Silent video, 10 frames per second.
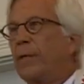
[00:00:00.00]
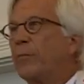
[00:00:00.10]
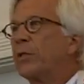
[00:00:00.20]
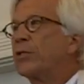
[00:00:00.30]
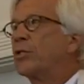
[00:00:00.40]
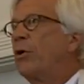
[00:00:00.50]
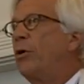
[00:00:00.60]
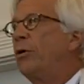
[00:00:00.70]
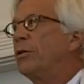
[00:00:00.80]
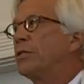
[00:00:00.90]
But the
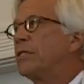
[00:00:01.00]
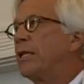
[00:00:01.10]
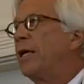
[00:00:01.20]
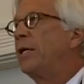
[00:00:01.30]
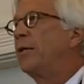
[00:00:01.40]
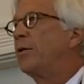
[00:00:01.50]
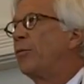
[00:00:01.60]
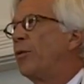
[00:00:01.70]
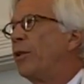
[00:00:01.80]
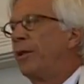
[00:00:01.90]
song stayed
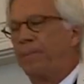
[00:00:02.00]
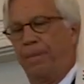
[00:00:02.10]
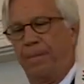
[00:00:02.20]
with him.